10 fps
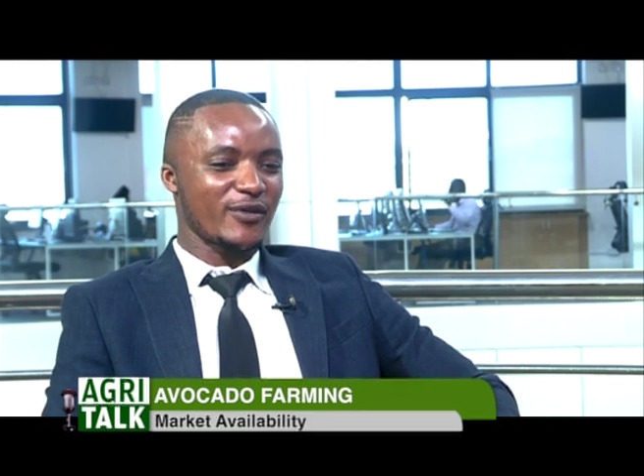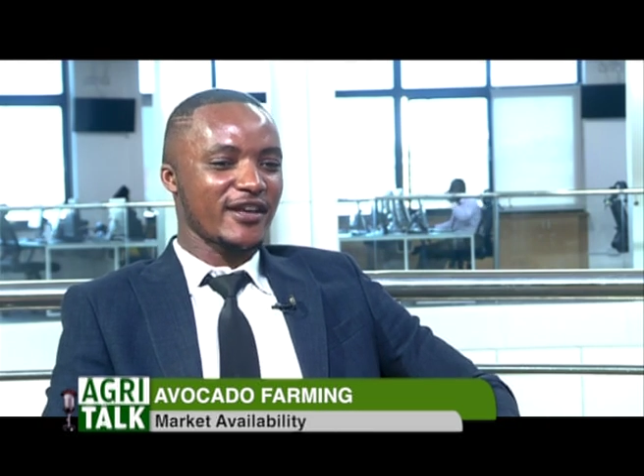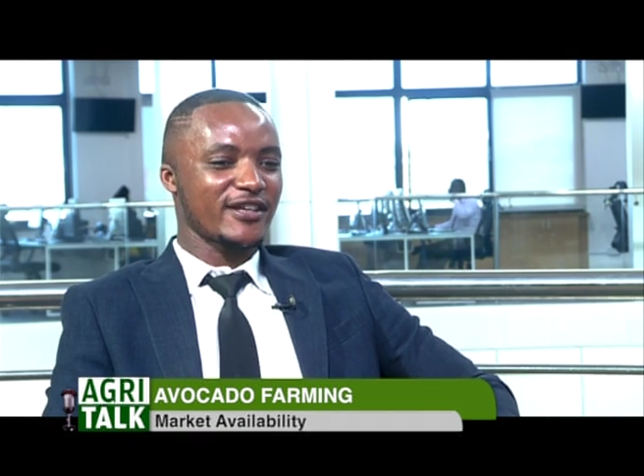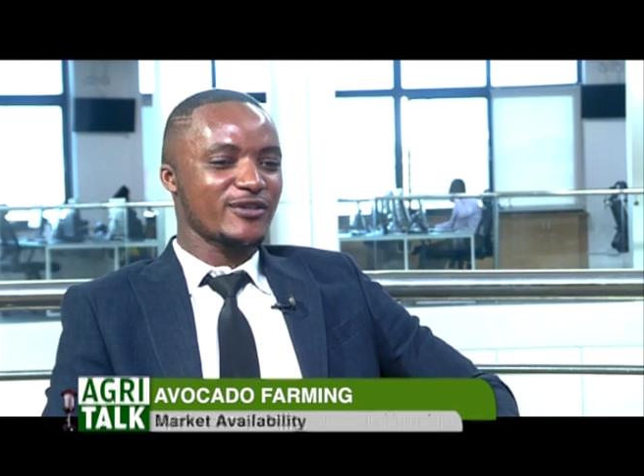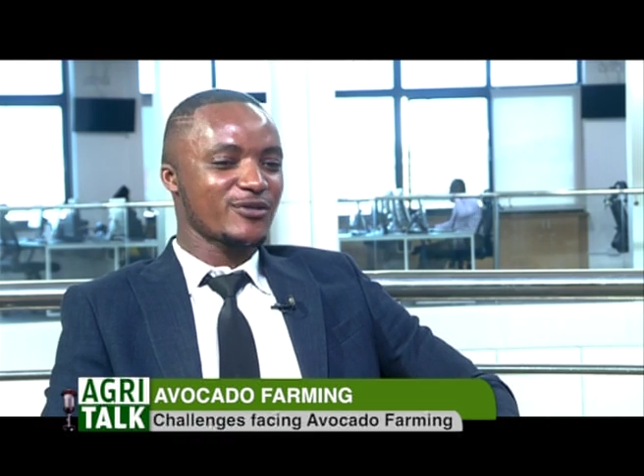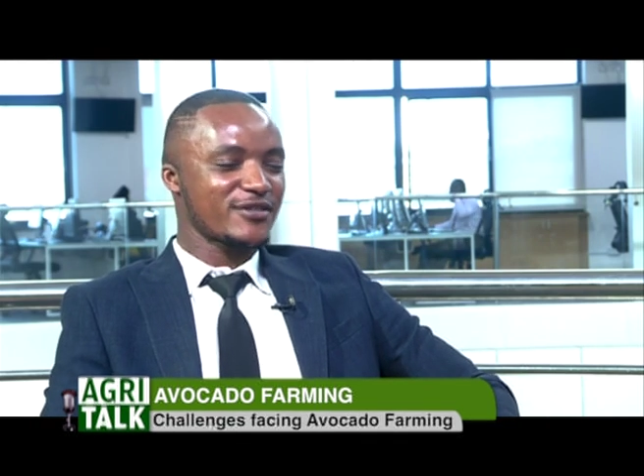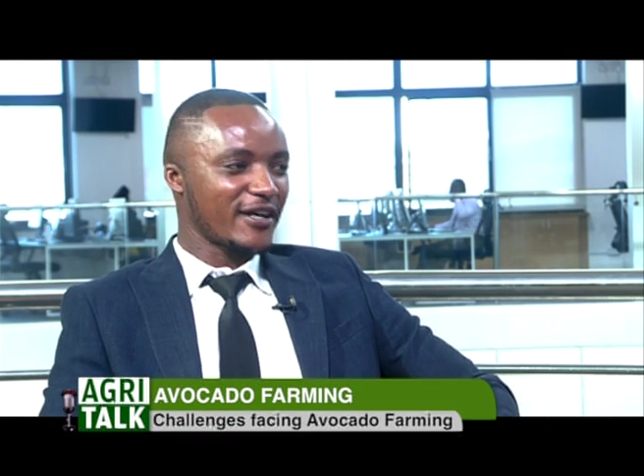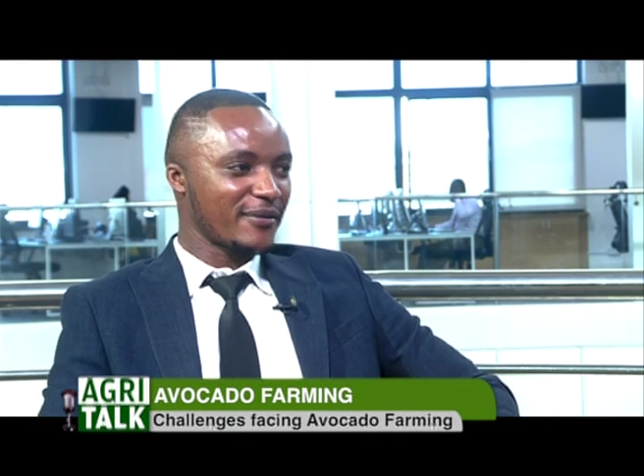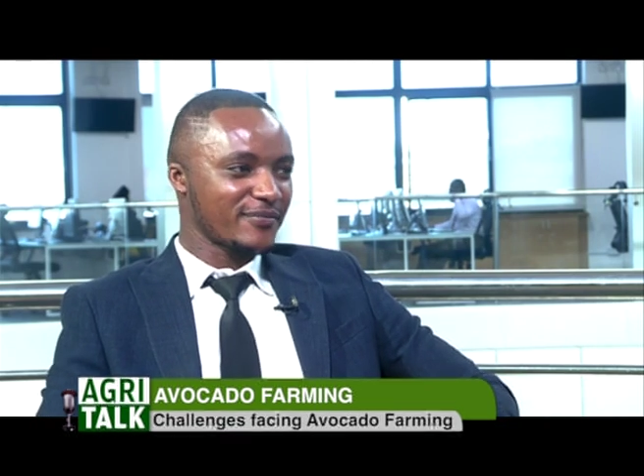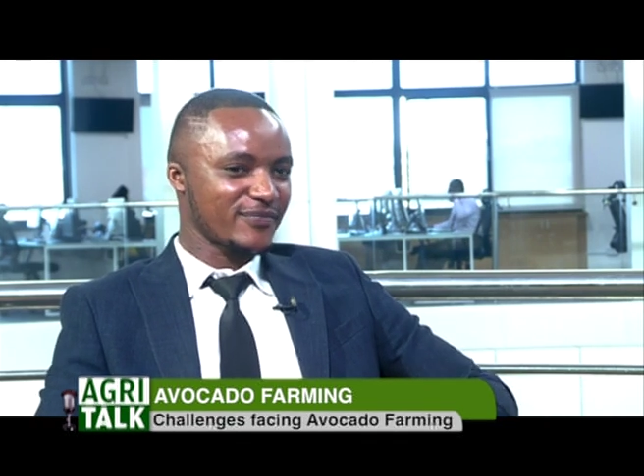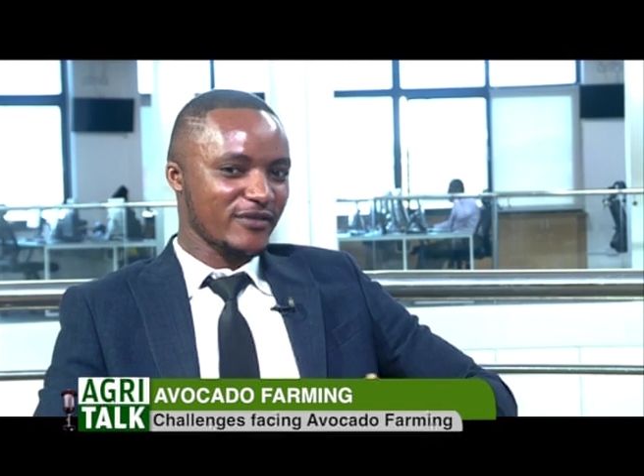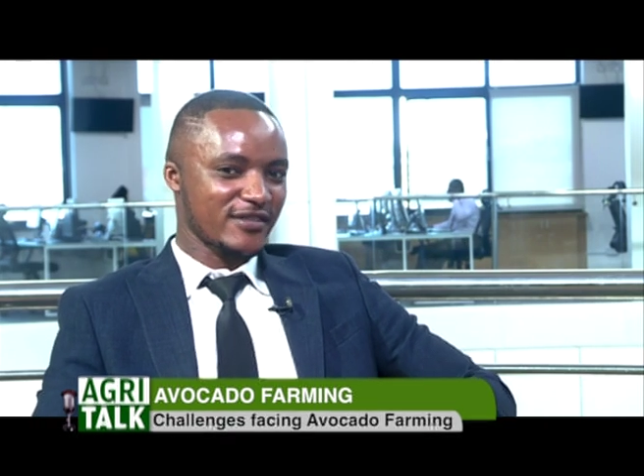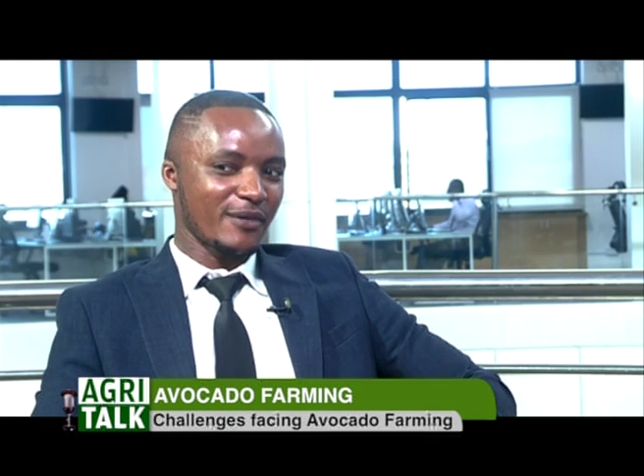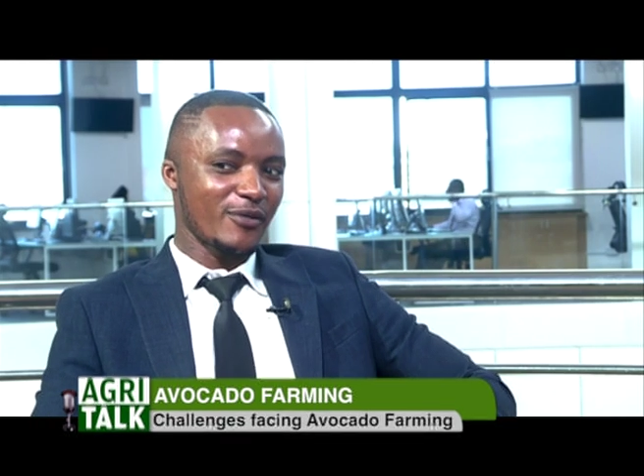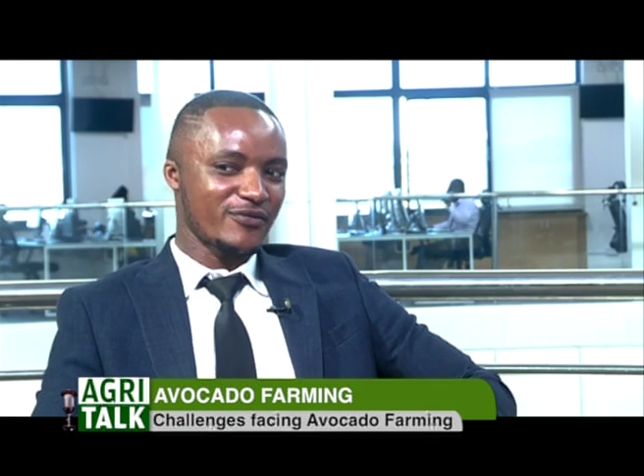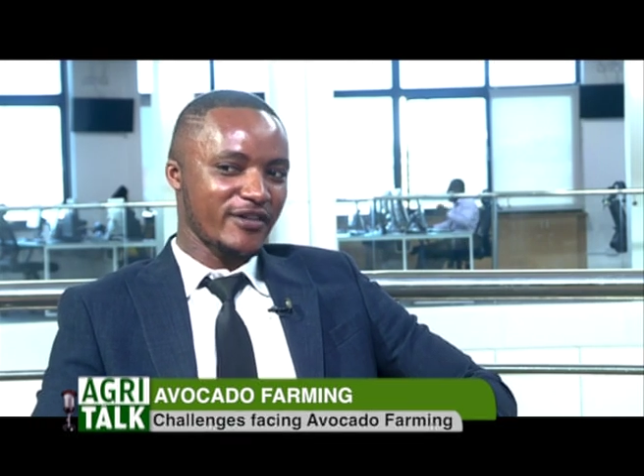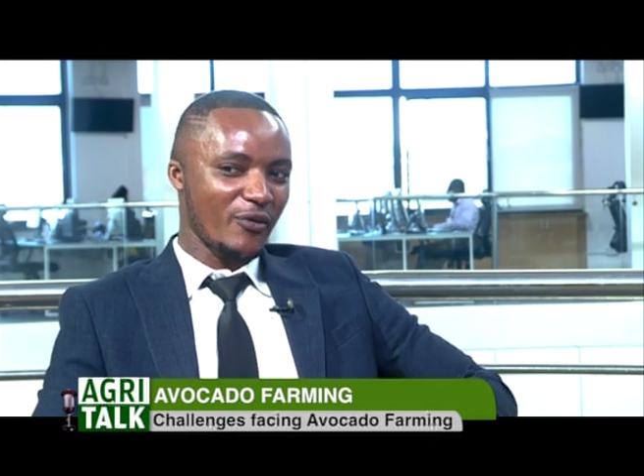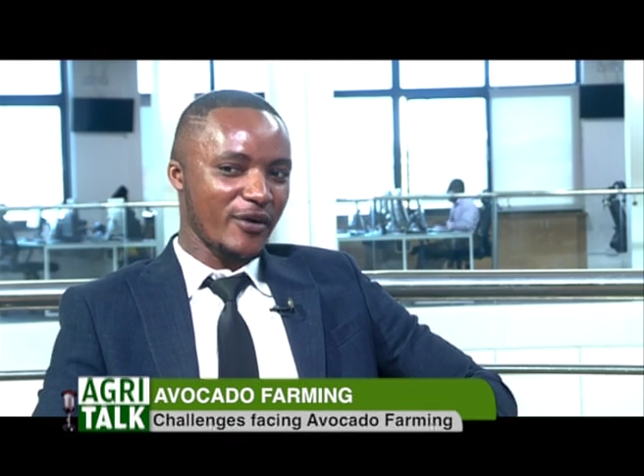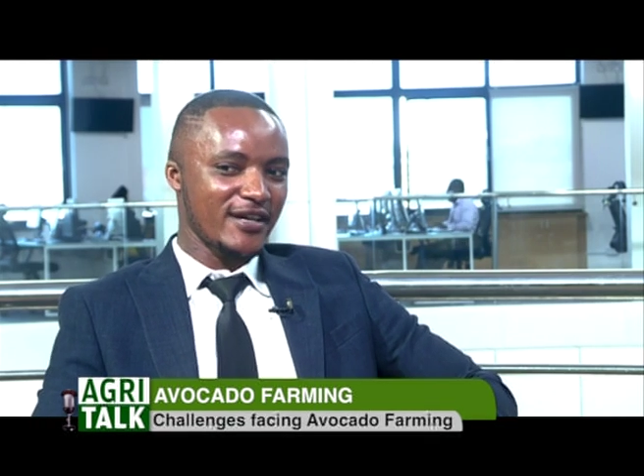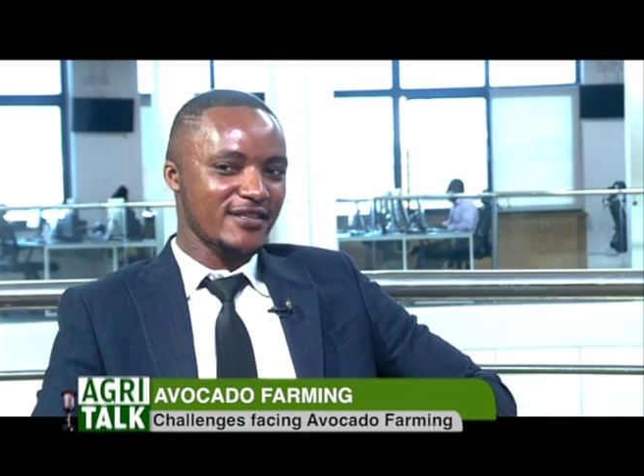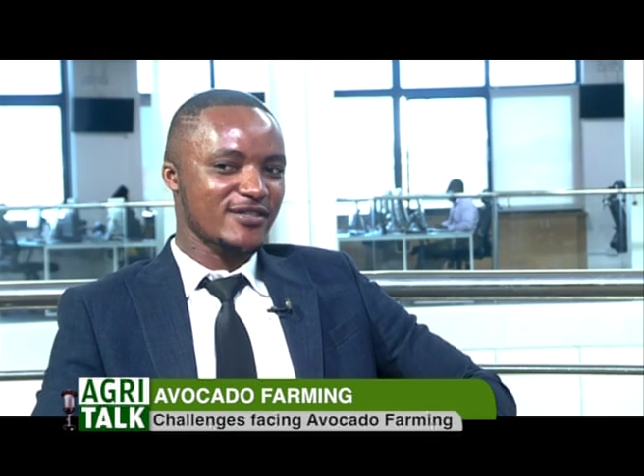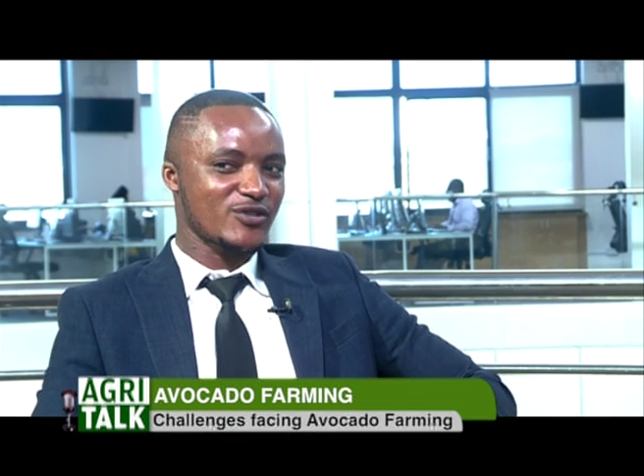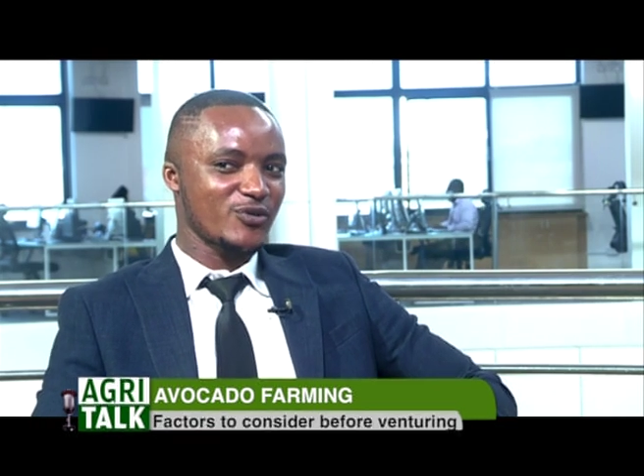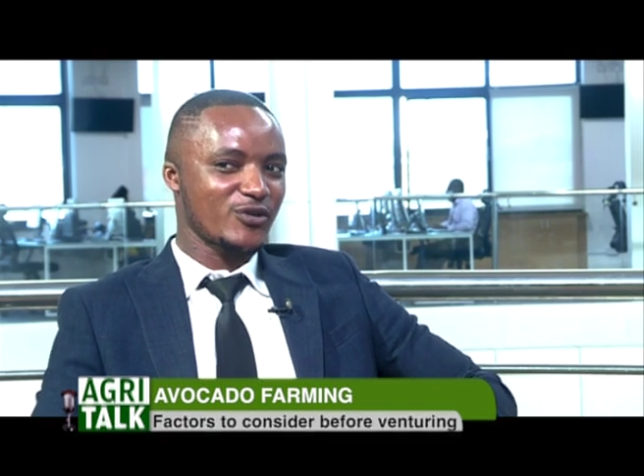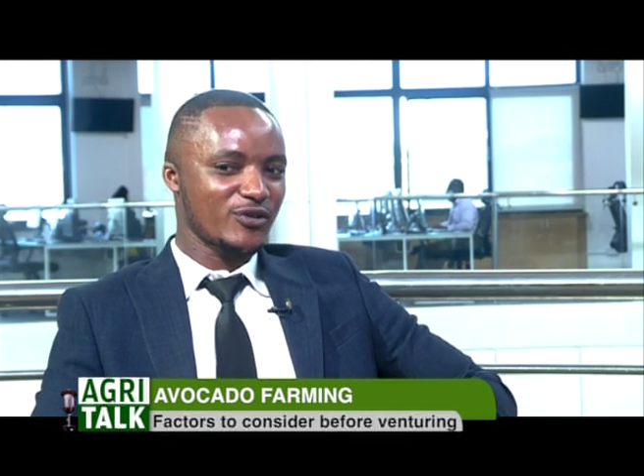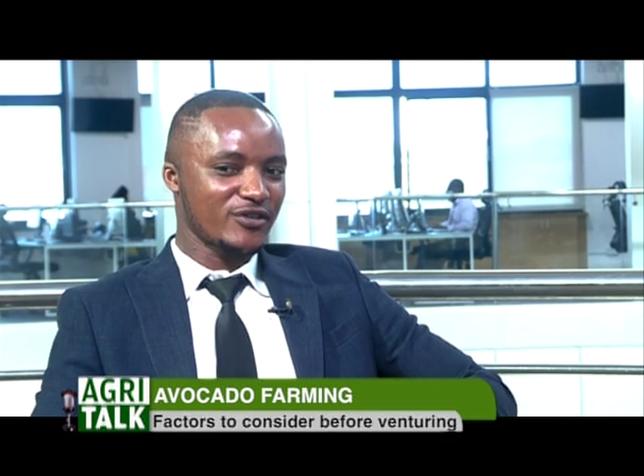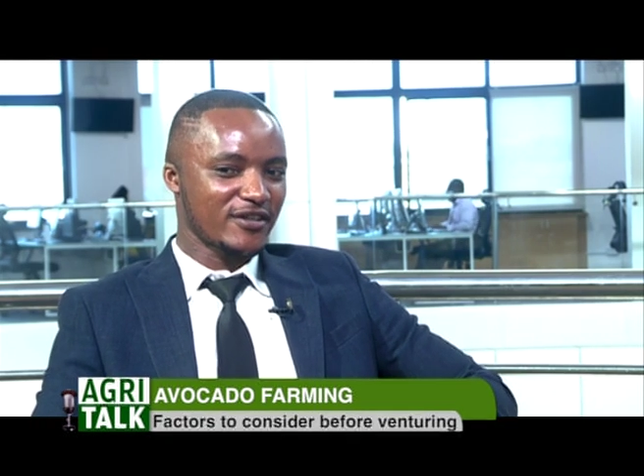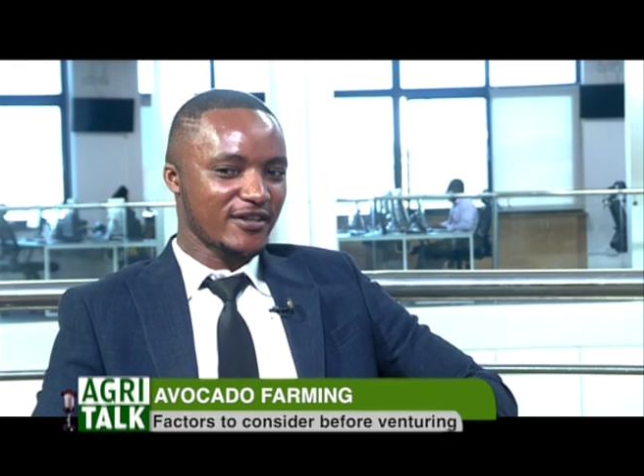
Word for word: why they do some of their ways to